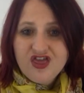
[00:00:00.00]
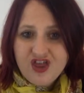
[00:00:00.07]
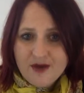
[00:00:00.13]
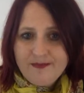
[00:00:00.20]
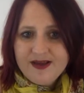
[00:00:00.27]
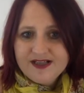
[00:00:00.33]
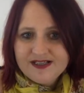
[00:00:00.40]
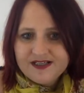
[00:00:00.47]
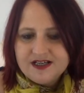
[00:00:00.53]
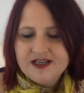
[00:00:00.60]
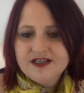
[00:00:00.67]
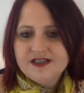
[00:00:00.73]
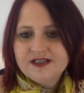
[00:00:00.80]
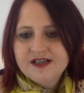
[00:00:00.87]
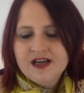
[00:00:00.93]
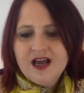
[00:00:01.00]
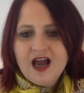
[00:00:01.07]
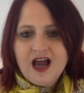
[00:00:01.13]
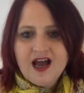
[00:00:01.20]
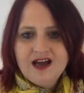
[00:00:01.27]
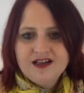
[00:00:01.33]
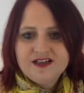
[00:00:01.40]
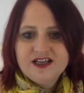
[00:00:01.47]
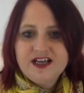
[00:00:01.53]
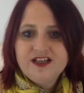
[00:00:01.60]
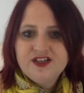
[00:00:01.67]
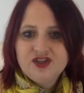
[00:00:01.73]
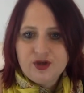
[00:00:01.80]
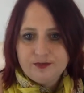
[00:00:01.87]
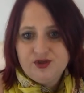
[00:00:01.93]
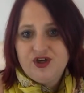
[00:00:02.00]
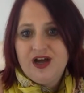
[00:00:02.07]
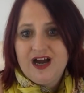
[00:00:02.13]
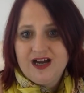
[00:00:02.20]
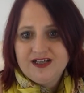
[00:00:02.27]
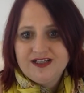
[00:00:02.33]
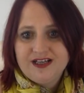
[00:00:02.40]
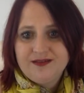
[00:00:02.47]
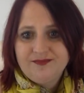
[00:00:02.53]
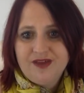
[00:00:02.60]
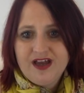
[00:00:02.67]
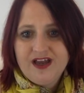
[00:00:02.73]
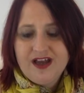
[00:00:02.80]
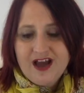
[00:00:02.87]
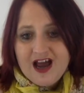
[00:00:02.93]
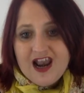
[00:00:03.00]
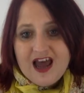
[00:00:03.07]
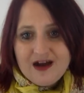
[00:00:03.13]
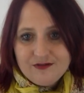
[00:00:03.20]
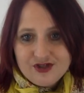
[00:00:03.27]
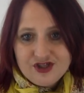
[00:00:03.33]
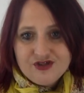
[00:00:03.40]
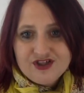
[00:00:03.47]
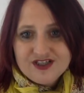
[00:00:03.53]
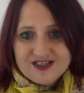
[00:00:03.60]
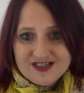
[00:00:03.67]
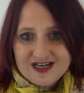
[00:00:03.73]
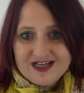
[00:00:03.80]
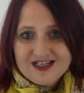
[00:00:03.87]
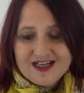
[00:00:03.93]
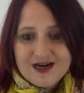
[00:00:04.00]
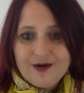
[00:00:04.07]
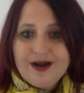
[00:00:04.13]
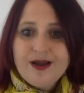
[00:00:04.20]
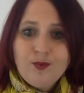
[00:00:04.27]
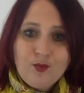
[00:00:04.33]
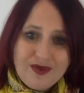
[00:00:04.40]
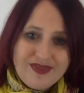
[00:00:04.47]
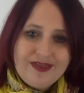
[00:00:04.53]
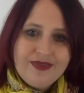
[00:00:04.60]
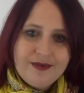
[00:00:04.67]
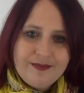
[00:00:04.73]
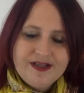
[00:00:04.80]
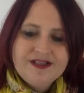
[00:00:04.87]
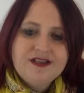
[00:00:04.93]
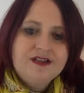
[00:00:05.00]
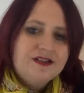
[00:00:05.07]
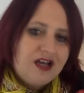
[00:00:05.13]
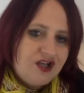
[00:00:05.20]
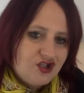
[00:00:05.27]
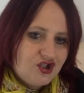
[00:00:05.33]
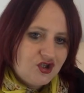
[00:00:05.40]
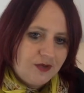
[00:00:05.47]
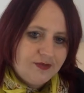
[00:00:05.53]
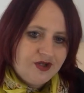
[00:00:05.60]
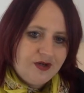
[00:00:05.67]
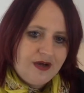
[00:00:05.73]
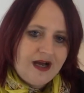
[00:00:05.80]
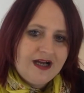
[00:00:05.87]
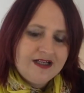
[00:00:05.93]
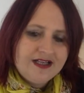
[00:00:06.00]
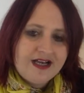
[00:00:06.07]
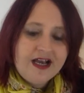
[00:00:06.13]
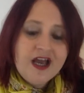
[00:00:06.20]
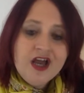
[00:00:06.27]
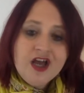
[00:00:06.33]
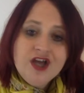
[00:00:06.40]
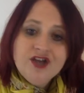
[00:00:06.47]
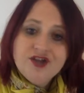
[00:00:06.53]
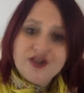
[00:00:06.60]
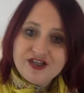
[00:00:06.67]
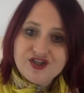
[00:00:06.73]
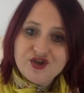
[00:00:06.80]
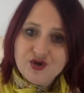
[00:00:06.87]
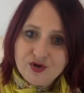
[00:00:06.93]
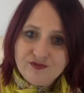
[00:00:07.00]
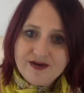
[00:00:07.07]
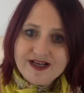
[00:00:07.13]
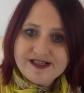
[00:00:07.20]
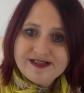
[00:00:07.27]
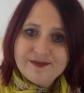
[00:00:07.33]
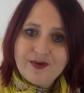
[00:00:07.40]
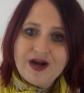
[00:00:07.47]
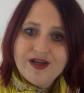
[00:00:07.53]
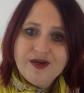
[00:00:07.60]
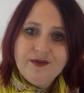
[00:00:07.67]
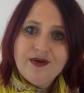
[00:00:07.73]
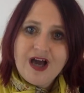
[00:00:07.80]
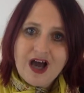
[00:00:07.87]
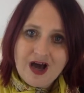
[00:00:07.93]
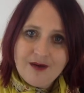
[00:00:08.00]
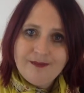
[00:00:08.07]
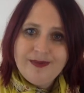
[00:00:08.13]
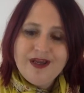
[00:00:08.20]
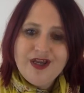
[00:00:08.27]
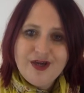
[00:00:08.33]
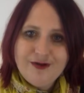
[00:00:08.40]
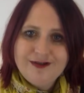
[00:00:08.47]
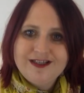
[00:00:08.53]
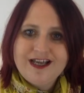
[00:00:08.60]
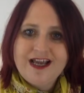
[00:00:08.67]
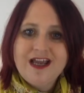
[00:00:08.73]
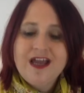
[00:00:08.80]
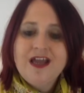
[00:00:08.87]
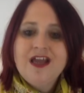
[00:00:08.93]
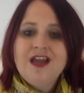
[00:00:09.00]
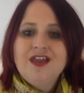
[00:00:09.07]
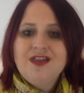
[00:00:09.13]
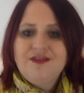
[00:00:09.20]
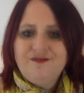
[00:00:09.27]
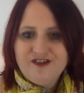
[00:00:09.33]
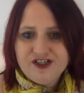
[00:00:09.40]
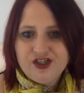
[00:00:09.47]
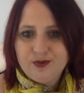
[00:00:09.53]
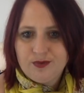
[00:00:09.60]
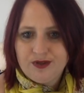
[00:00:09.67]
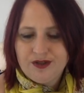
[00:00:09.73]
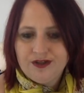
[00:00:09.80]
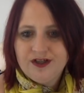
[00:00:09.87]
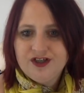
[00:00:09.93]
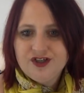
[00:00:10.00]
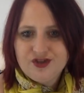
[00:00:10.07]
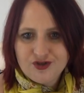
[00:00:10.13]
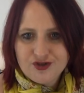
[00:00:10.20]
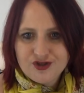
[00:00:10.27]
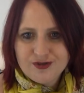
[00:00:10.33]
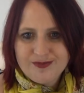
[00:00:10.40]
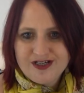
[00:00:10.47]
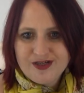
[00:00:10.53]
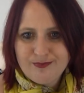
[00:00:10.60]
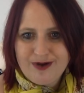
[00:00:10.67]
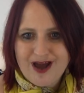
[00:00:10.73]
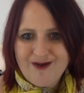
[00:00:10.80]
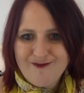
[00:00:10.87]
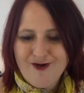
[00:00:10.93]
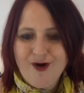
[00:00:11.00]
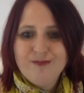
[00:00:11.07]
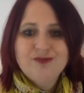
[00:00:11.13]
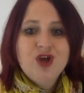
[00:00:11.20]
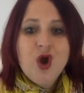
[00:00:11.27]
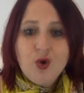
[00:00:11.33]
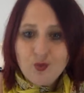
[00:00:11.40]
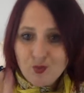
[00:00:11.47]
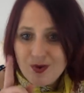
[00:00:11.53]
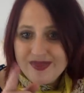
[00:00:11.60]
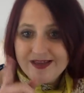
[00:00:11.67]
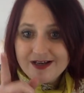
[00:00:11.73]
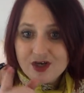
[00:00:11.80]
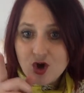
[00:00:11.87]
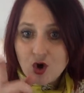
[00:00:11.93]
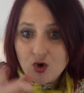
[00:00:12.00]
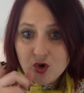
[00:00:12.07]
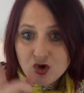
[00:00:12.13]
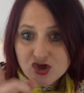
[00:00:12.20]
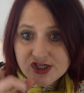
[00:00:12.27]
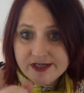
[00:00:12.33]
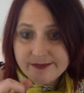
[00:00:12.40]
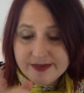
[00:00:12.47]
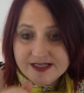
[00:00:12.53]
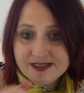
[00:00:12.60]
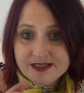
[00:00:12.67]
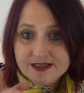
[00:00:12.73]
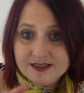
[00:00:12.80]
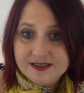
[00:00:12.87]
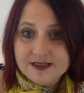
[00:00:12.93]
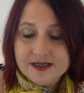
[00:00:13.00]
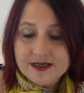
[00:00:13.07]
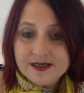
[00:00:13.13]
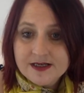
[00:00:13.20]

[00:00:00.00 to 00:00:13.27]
the business, and it stops you hiding. It allows you to stand out within the business and stops you hiding. So there's no reason why you can't be using the visual social media platforms within your coaching business.